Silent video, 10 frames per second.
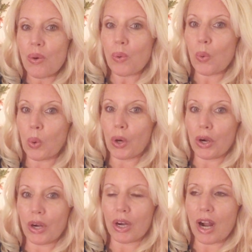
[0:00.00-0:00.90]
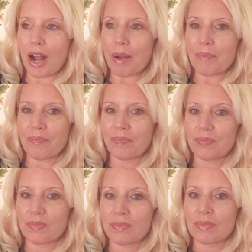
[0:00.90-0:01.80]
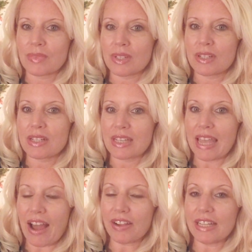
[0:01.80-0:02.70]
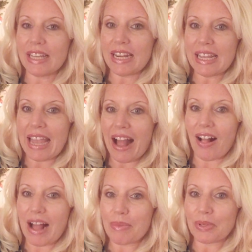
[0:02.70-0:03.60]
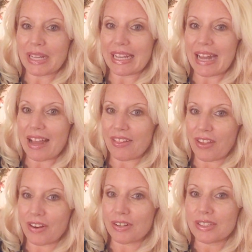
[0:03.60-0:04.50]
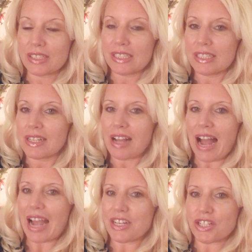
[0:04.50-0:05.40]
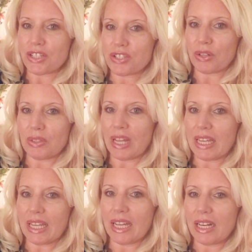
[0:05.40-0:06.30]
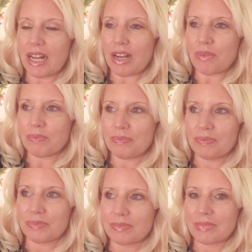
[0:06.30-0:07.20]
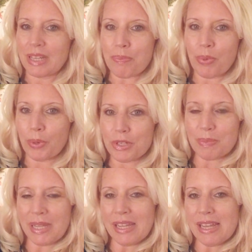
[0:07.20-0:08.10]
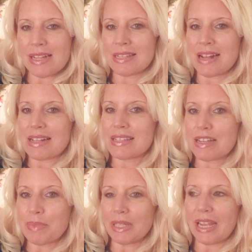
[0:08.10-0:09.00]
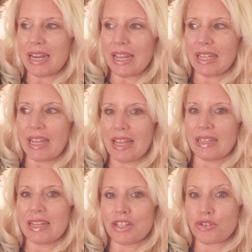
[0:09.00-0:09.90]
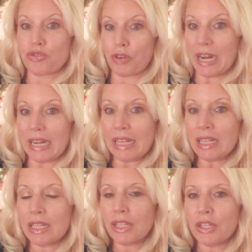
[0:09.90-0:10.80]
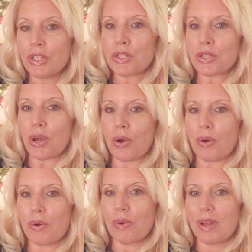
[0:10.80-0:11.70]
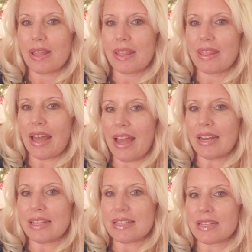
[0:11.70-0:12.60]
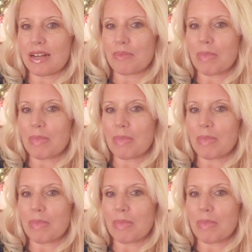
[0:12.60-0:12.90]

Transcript: or calculating how I'm going to get out of there. I just don't like it. It bores me, it's not stimulating, and it's draining. So that is